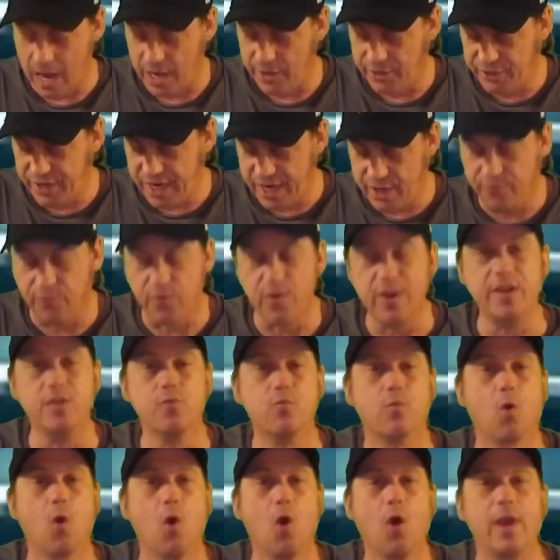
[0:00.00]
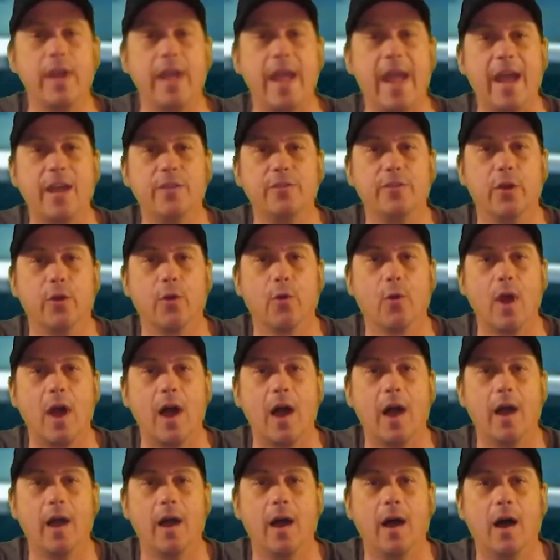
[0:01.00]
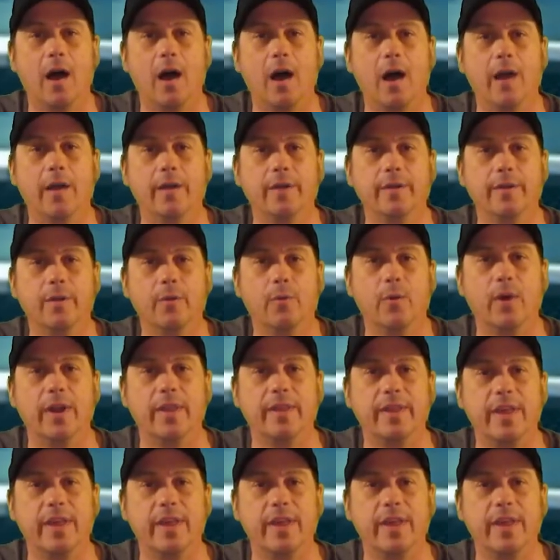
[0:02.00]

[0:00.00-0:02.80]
Siegfried and Roy had their, what